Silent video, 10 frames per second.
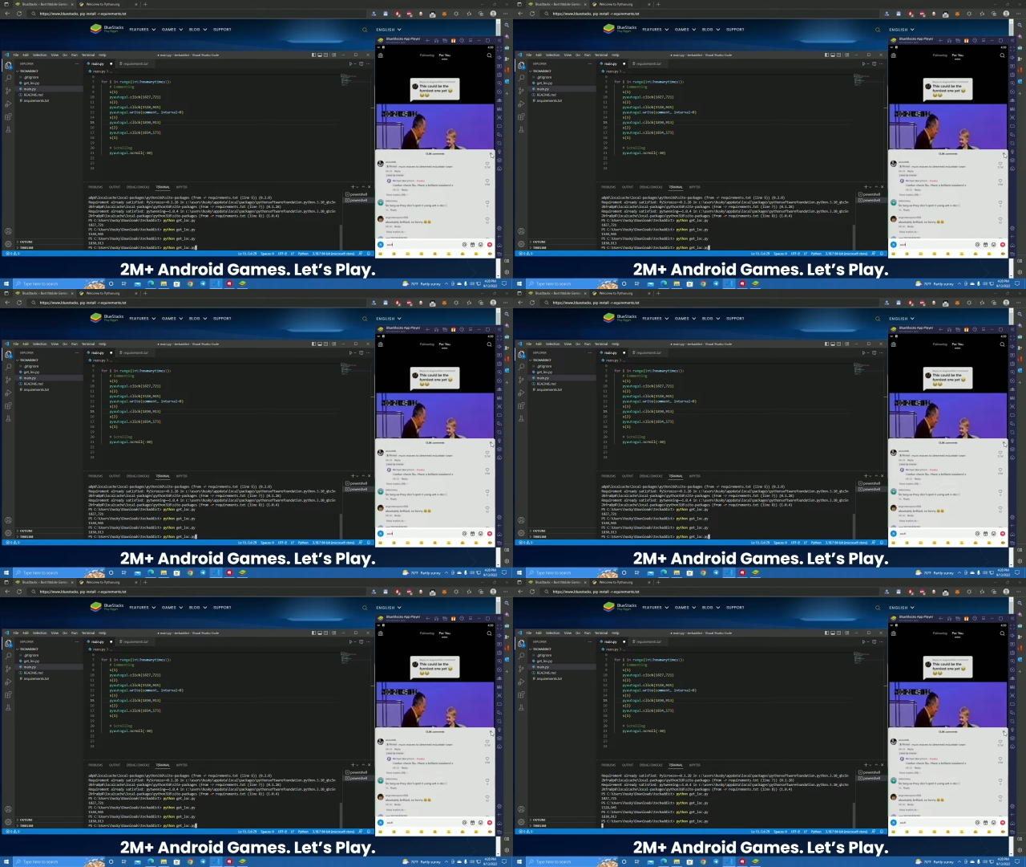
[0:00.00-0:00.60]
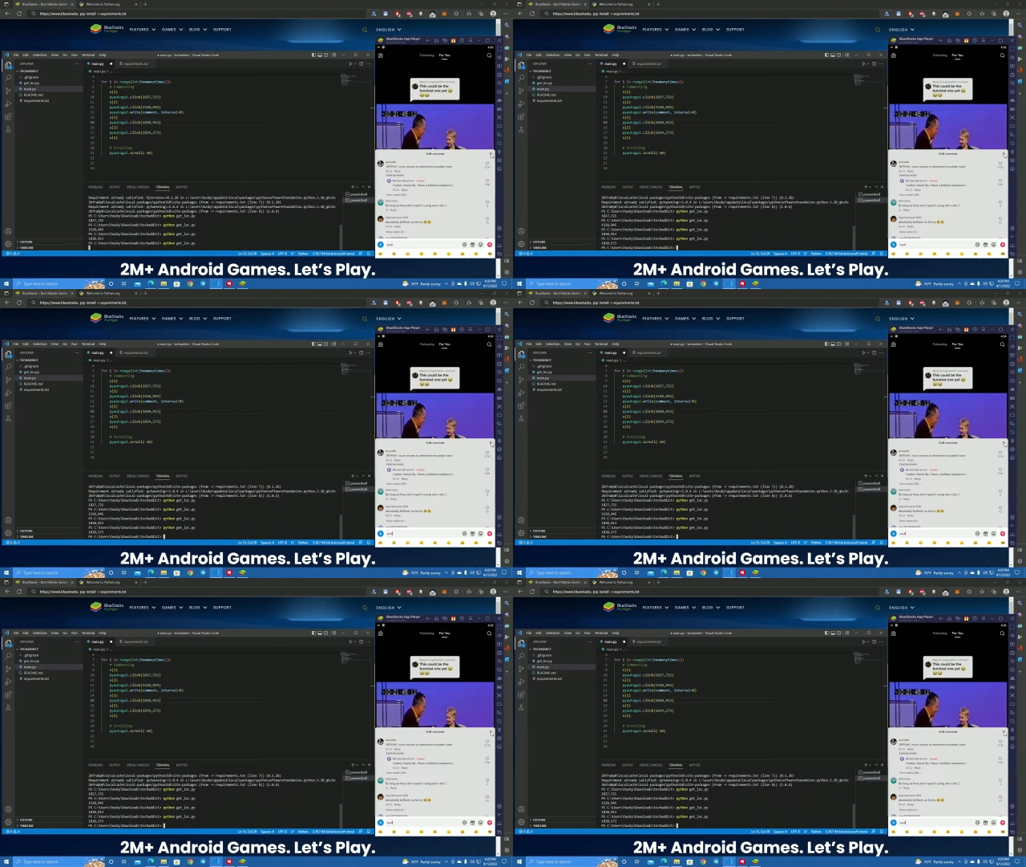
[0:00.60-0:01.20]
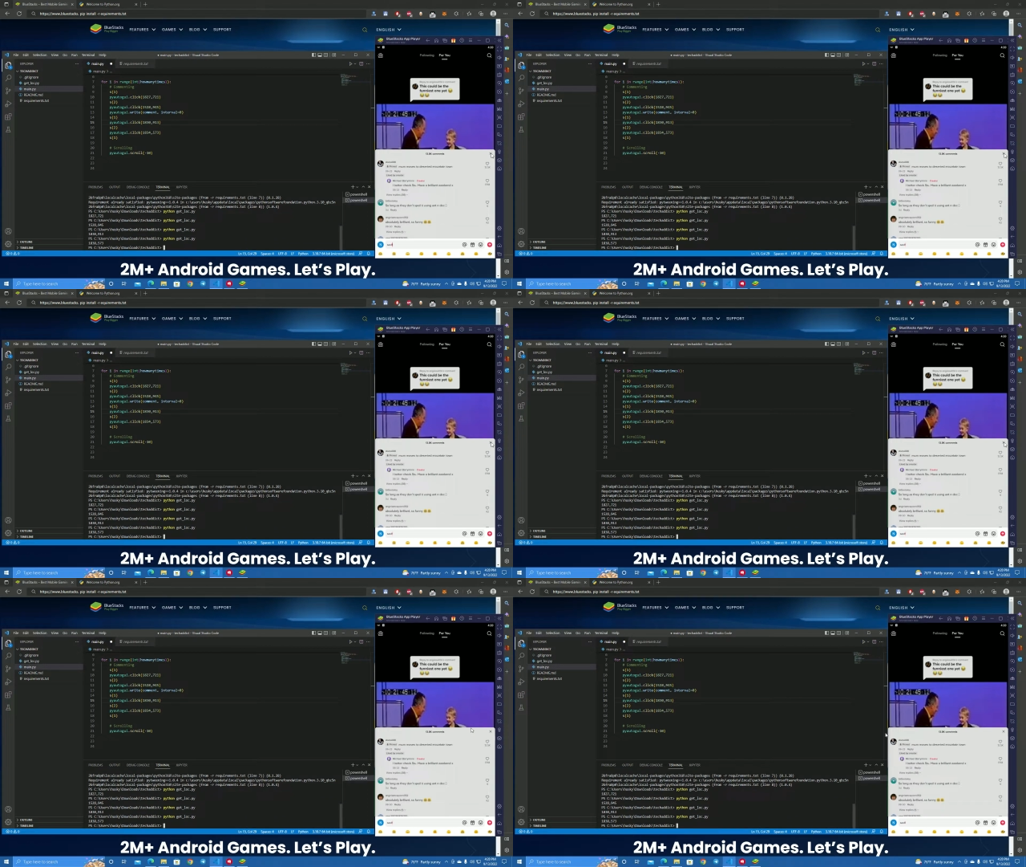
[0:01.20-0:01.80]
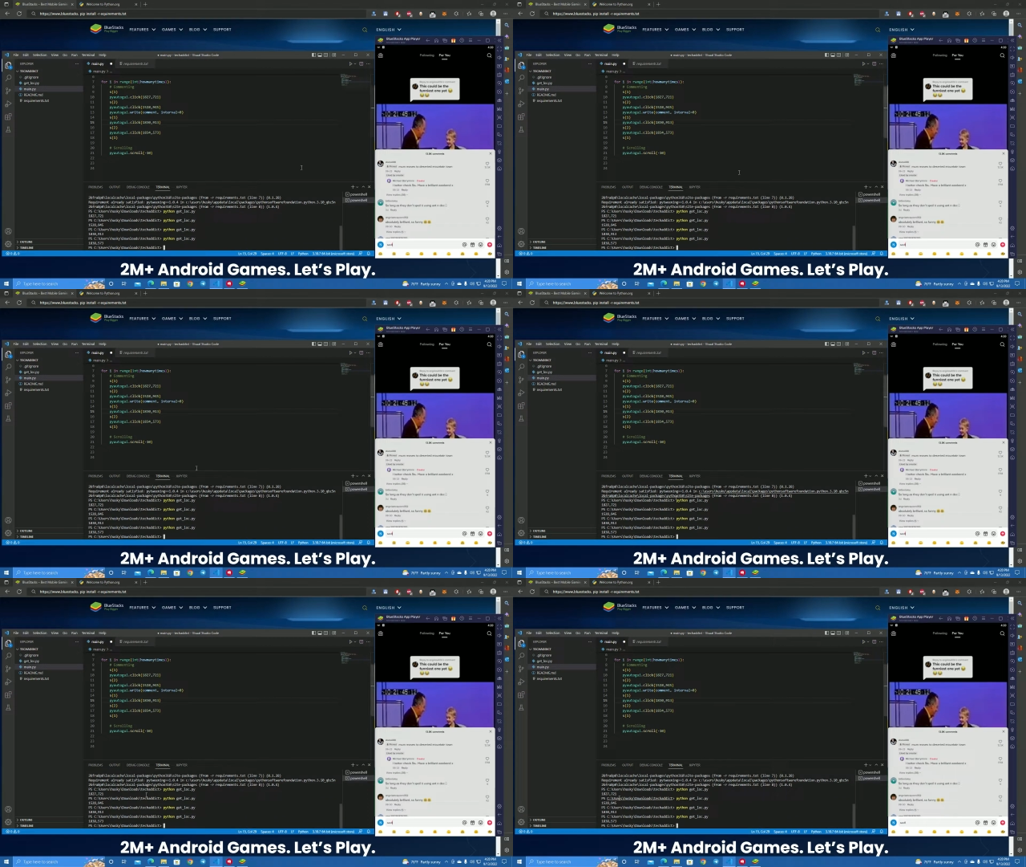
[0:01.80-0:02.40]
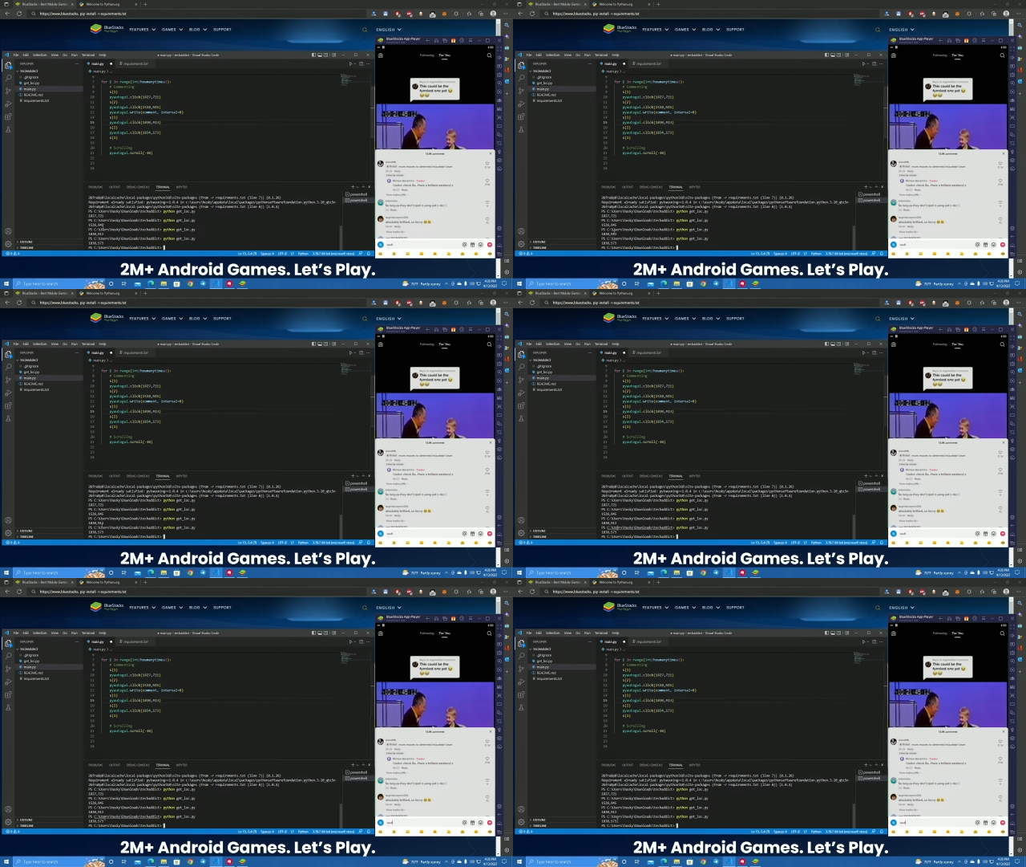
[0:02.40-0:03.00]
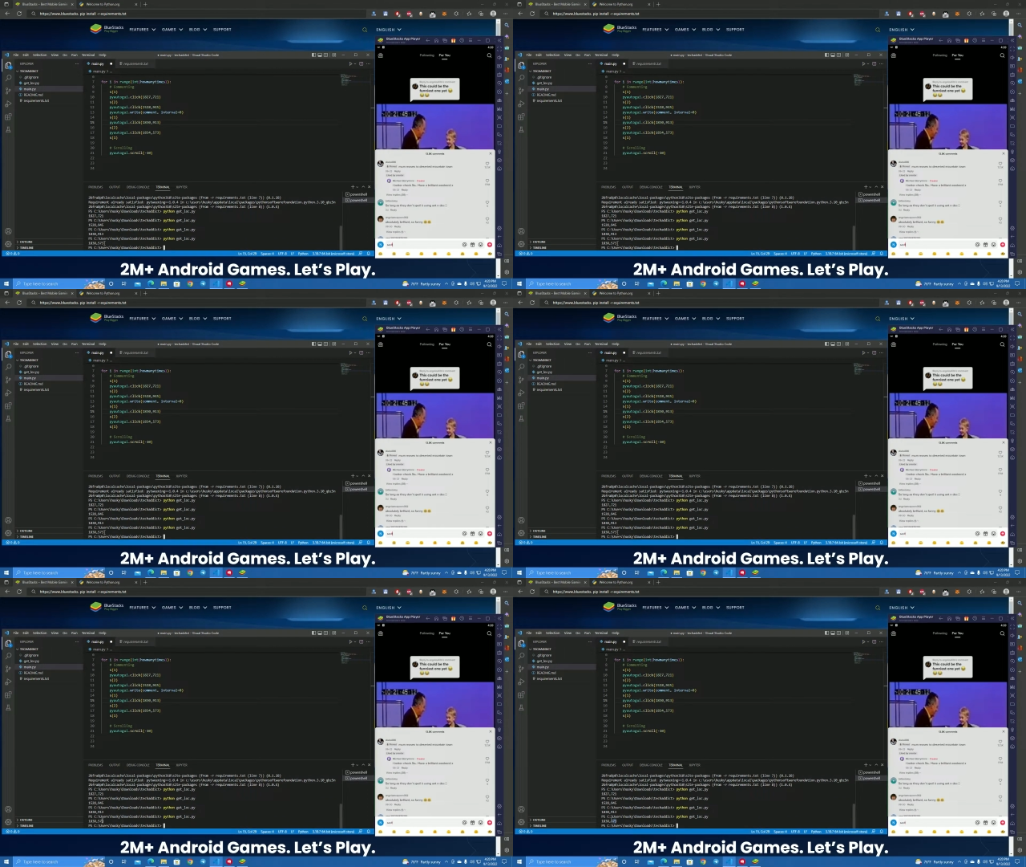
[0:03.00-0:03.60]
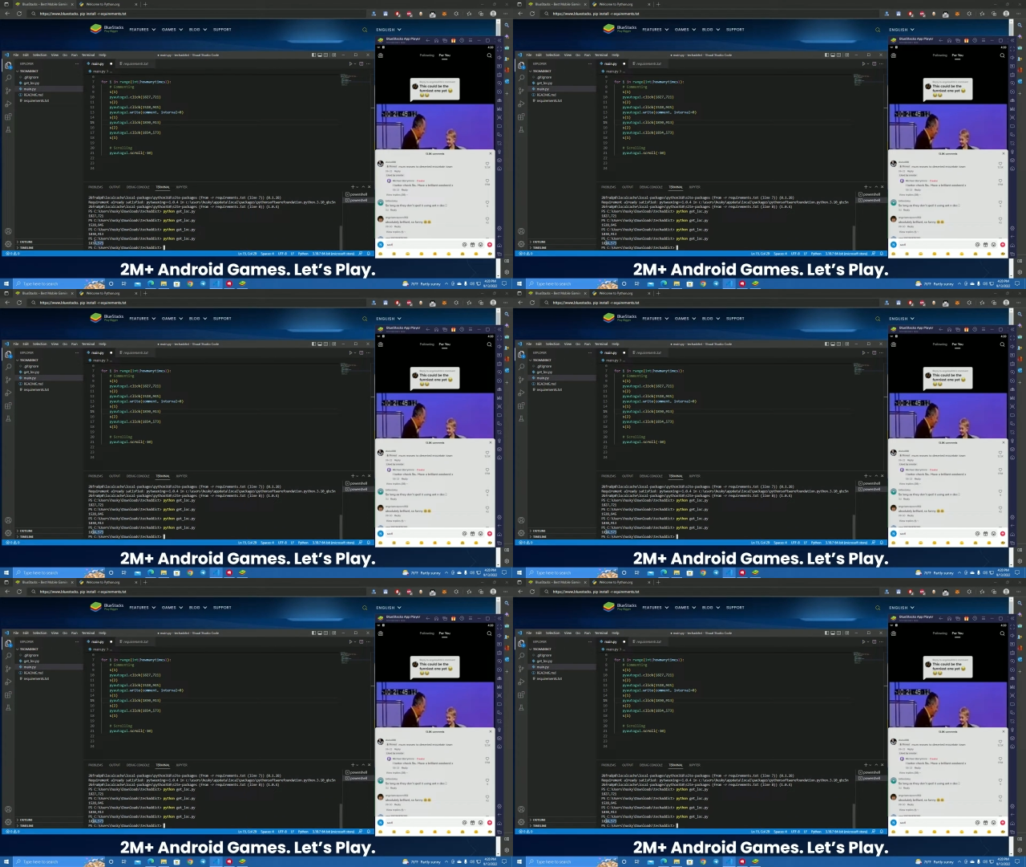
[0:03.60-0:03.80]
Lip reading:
Nobody's mouth can be seen.